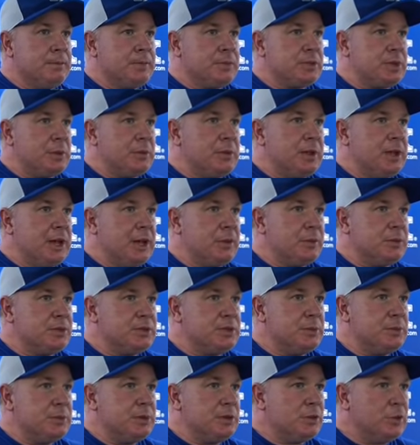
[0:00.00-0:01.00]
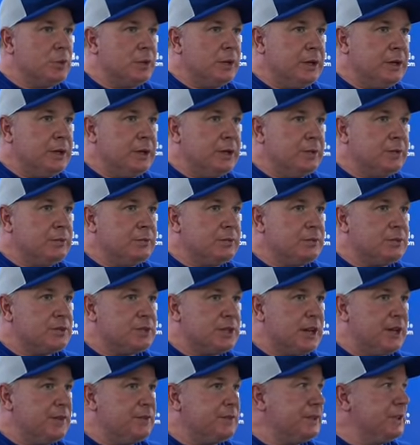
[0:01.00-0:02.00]
some of that was in between
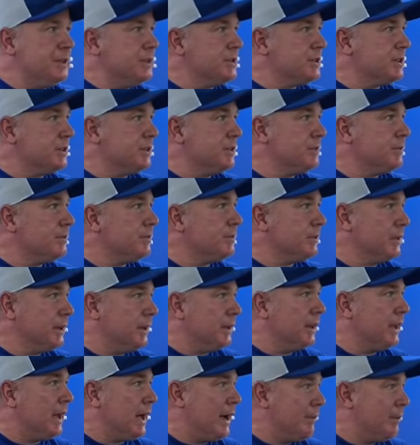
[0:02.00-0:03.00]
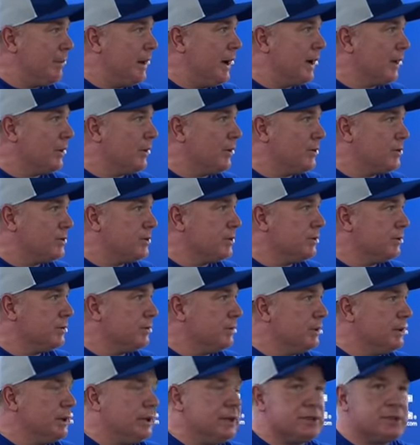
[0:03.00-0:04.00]
safeties and linebackers
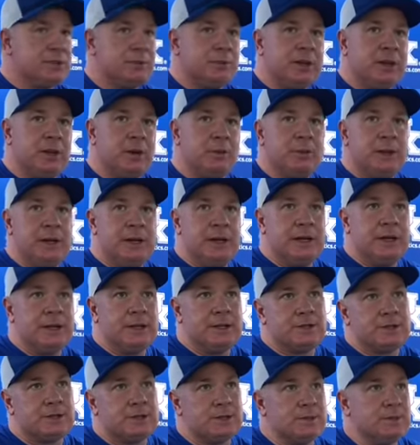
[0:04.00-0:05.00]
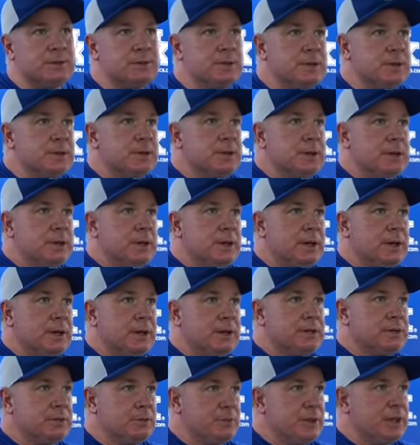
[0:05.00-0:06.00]
and hit some intermediates and
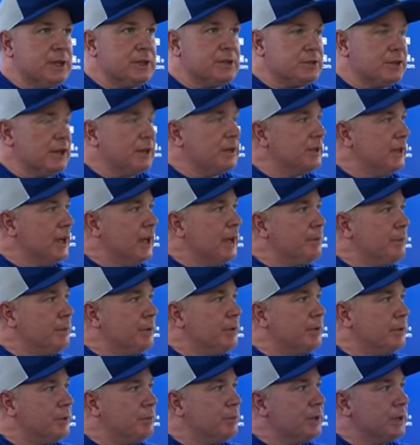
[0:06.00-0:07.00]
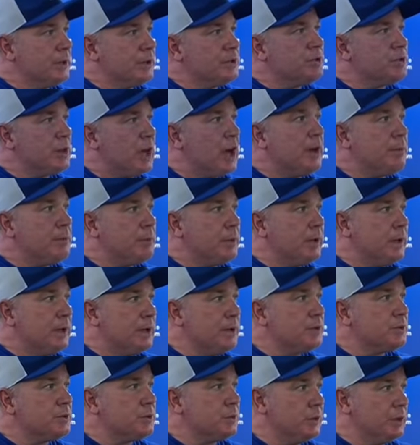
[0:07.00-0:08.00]
some things like that. But the big shot
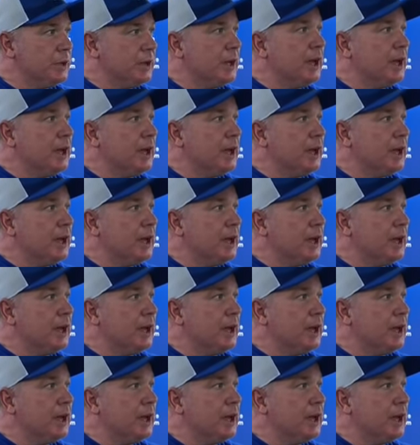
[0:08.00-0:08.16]
plays, when